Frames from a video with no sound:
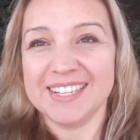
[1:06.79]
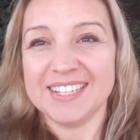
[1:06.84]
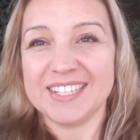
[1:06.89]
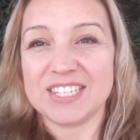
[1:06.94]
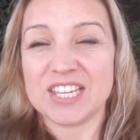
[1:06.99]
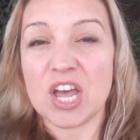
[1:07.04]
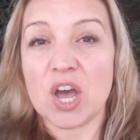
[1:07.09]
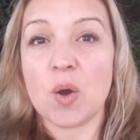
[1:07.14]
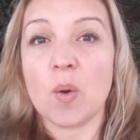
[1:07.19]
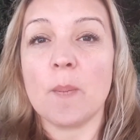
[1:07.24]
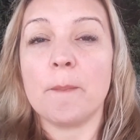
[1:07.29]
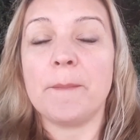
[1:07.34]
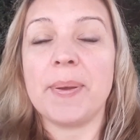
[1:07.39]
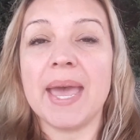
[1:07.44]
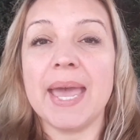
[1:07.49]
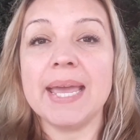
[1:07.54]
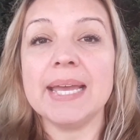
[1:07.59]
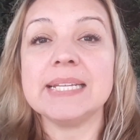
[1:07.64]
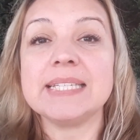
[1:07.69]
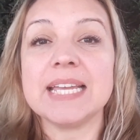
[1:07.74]
So
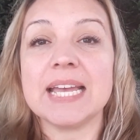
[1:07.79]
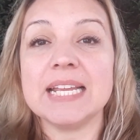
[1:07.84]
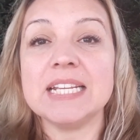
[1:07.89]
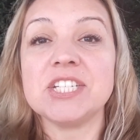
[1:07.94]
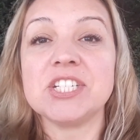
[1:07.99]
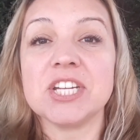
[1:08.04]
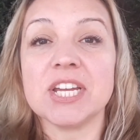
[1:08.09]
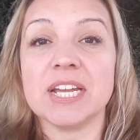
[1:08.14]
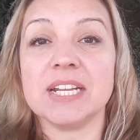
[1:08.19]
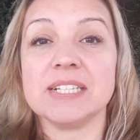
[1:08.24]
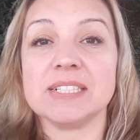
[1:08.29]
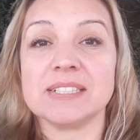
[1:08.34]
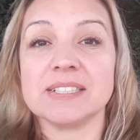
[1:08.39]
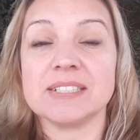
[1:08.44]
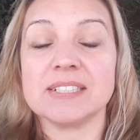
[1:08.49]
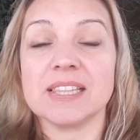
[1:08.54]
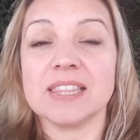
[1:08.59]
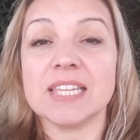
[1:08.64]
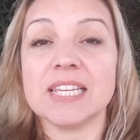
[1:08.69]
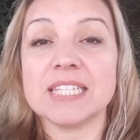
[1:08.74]
pay attention,
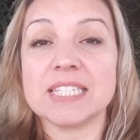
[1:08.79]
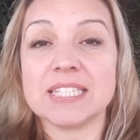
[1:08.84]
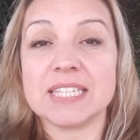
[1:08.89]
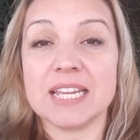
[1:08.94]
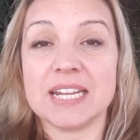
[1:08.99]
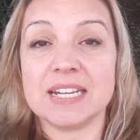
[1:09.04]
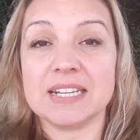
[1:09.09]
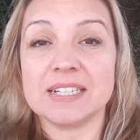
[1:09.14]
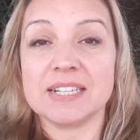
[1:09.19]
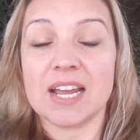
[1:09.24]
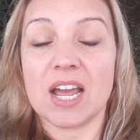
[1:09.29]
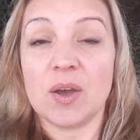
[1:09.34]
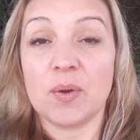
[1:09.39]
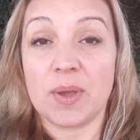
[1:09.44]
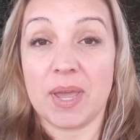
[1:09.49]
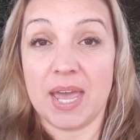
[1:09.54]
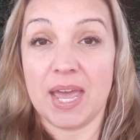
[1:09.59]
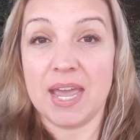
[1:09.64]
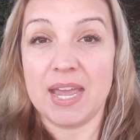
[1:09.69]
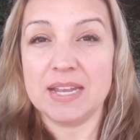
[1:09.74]
listen,
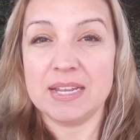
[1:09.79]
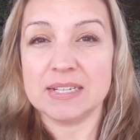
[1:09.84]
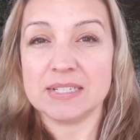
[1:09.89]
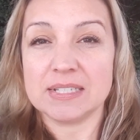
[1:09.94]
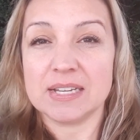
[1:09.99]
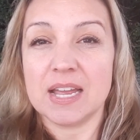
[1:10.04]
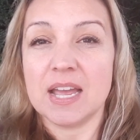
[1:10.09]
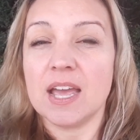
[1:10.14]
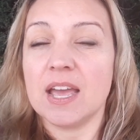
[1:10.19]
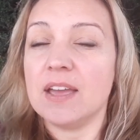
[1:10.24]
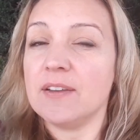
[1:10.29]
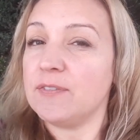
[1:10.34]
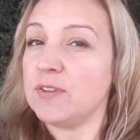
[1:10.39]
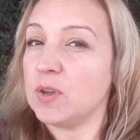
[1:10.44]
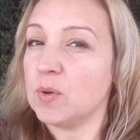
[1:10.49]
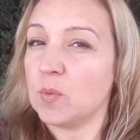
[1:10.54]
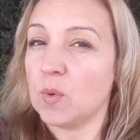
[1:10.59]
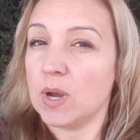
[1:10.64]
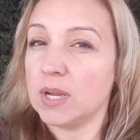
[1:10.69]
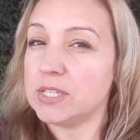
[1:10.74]
okay? If
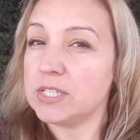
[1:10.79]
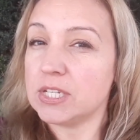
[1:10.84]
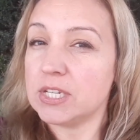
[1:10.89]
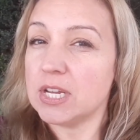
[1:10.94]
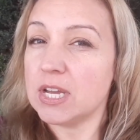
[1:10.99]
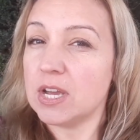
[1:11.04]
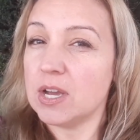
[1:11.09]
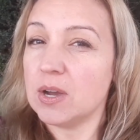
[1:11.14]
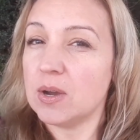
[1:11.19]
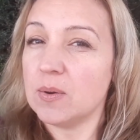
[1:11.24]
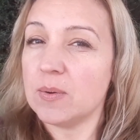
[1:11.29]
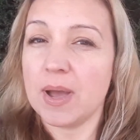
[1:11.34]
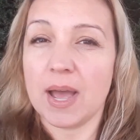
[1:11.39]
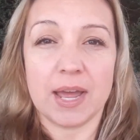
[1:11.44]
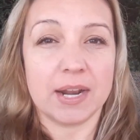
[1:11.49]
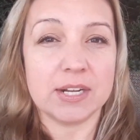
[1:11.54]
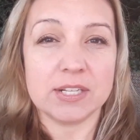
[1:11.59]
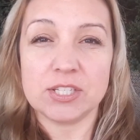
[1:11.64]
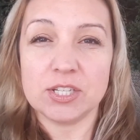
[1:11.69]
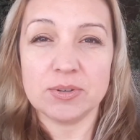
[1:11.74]
you want to know
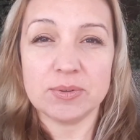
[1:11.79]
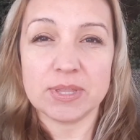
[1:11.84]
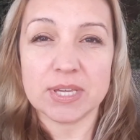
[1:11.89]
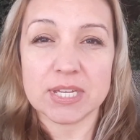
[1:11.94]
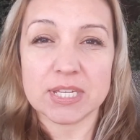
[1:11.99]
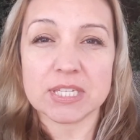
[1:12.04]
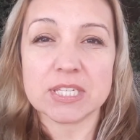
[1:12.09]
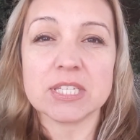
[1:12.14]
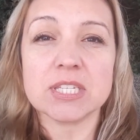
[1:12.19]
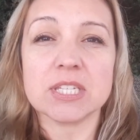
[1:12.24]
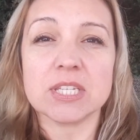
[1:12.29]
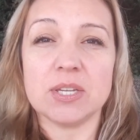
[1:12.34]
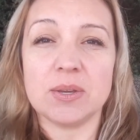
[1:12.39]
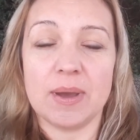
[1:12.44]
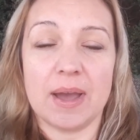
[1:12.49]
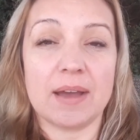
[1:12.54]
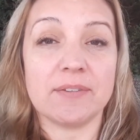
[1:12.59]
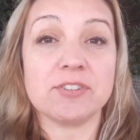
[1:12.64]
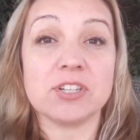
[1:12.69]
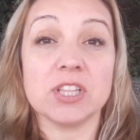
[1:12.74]
how to do this, you
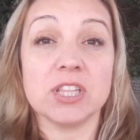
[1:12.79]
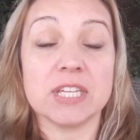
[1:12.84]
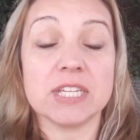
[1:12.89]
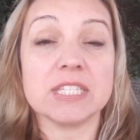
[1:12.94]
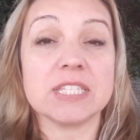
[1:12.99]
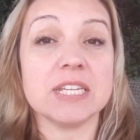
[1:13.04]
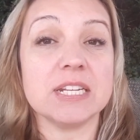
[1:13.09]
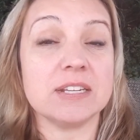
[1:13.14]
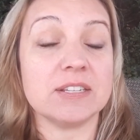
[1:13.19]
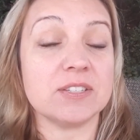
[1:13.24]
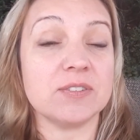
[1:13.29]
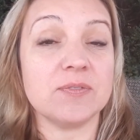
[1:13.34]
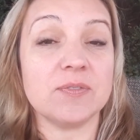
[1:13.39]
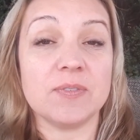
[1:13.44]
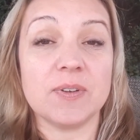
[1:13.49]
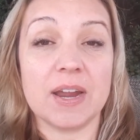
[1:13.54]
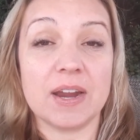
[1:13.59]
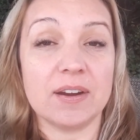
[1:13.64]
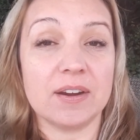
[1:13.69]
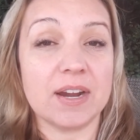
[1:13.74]
have to listen. It's
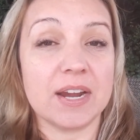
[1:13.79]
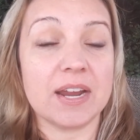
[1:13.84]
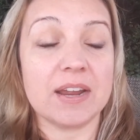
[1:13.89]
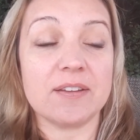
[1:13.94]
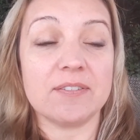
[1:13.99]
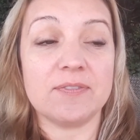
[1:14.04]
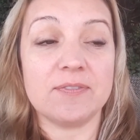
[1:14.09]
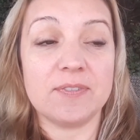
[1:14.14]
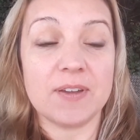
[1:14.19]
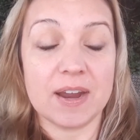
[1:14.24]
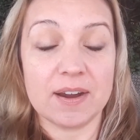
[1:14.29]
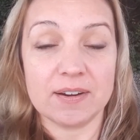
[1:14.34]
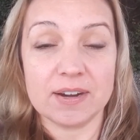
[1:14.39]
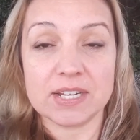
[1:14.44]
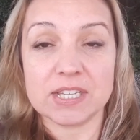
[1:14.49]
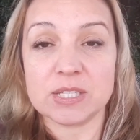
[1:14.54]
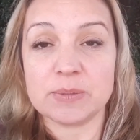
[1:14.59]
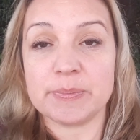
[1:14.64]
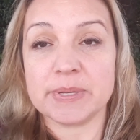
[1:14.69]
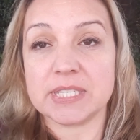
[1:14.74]
very,
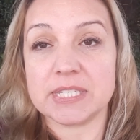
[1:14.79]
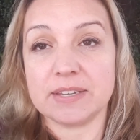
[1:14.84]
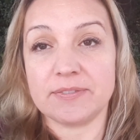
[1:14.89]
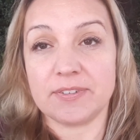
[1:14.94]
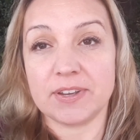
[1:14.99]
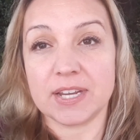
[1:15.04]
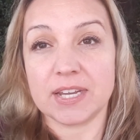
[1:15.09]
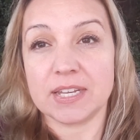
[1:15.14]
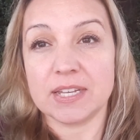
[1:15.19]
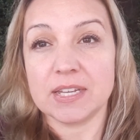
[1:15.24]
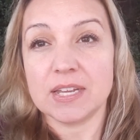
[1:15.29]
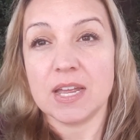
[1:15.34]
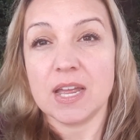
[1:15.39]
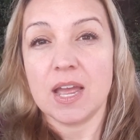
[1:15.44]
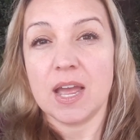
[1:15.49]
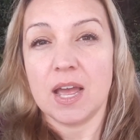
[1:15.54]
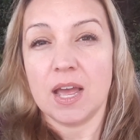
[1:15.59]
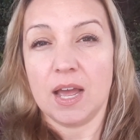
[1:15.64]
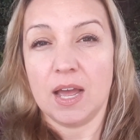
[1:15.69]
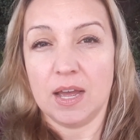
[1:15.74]
very specific
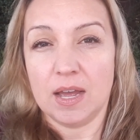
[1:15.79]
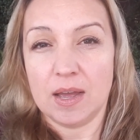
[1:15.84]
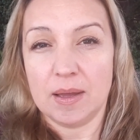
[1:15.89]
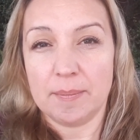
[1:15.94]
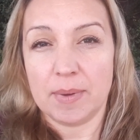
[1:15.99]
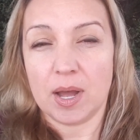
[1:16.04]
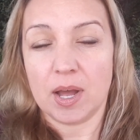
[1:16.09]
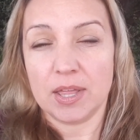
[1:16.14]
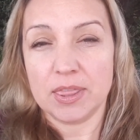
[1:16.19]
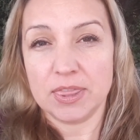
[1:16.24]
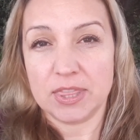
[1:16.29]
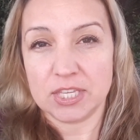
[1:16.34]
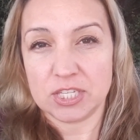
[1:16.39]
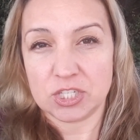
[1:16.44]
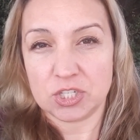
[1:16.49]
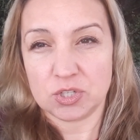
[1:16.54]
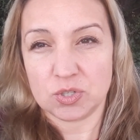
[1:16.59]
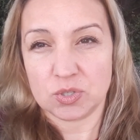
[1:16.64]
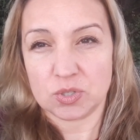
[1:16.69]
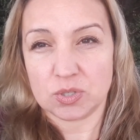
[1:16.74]
on
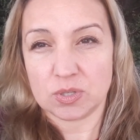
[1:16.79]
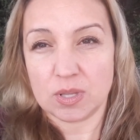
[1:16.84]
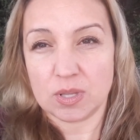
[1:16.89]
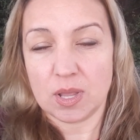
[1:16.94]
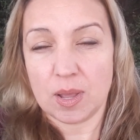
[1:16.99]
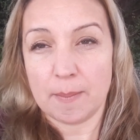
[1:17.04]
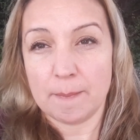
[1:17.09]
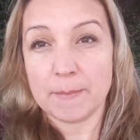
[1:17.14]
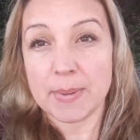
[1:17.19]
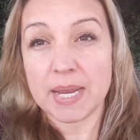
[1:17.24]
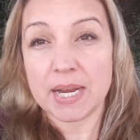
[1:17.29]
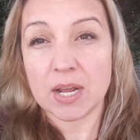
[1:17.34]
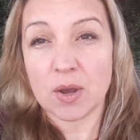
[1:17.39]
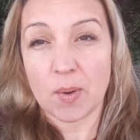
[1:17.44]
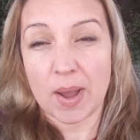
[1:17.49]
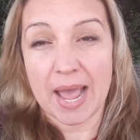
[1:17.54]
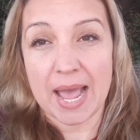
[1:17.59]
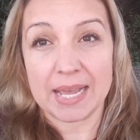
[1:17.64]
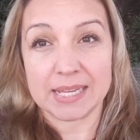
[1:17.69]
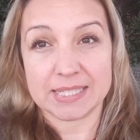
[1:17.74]
this
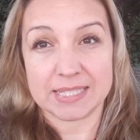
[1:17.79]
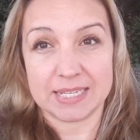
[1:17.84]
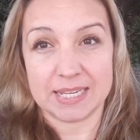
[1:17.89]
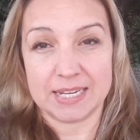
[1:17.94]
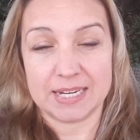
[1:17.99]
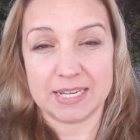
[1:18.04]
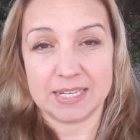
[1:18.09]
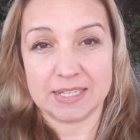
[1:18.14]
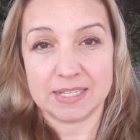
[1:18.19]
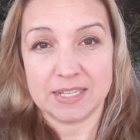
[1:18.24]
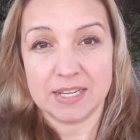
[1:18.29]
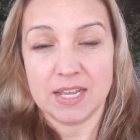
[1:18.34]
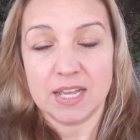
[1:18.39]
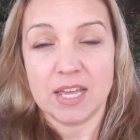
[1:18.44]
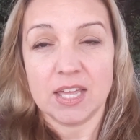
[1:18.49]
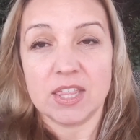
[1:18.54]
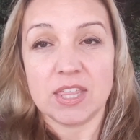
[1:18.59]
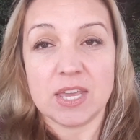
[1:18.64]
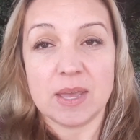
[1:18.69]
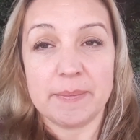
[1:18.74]
amino acid.
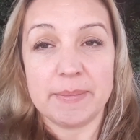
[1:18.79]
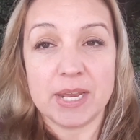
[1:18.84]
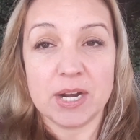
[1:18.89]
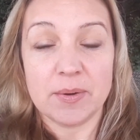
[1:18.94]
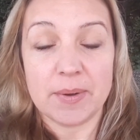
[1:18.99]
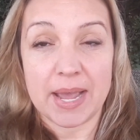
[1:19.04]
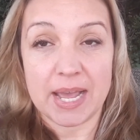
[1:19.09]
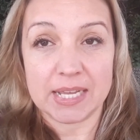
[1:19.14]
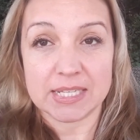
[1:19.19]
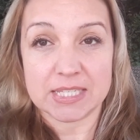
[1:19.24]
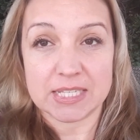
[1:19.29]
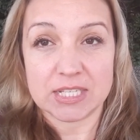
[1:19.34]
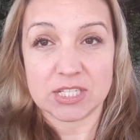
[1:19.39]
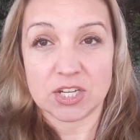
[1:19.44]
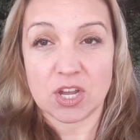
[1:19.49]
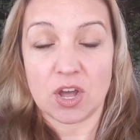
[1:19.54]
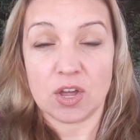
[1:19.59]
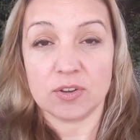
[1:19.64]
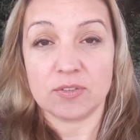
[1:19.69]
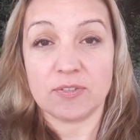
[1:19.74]
The amino acid's
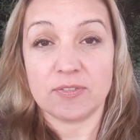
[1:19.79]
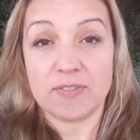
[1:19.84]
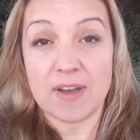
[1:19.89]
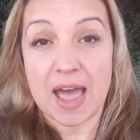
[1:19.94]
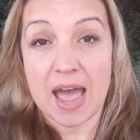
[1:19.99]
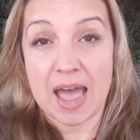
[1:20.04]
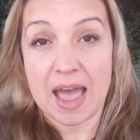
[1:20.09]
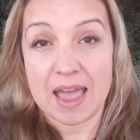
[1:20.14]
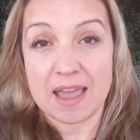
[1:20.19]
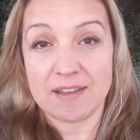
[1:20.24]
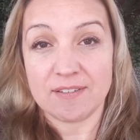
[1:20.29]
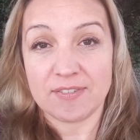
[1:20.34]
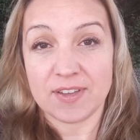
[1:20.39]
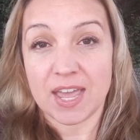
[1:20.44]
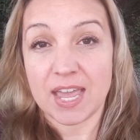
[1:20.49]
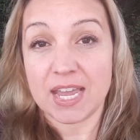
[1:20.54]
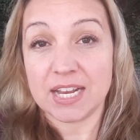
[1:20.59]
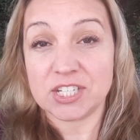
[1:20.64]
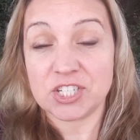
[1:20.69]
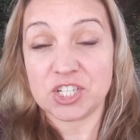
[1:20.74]
called
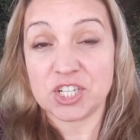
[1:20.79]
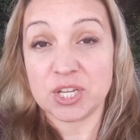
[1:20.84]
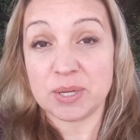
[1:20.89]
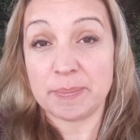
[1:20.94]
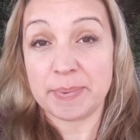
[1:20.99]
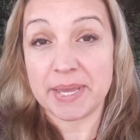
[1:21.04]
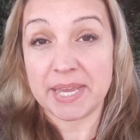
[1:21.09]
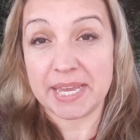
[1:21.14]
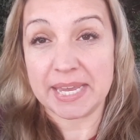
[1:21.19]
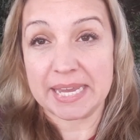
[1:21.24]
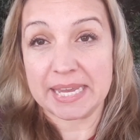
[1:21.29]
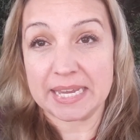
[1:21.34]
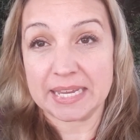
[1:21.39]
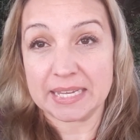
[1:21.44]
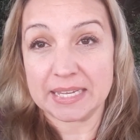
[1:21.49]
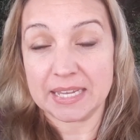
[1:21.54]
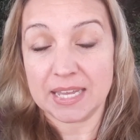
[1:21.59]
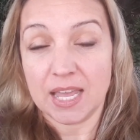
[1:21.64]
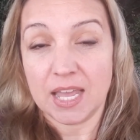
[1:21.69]
5-HTP.